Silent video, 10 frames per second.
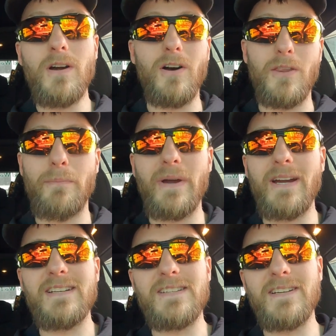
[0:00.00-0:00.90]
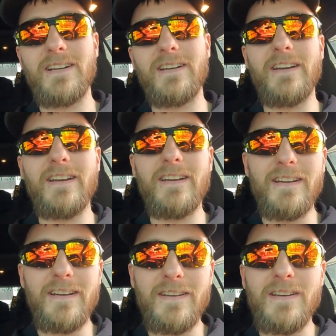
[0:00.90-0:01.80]
on the back side
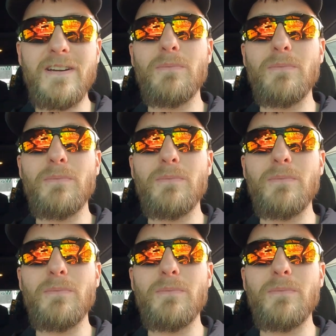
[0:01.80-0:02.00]
and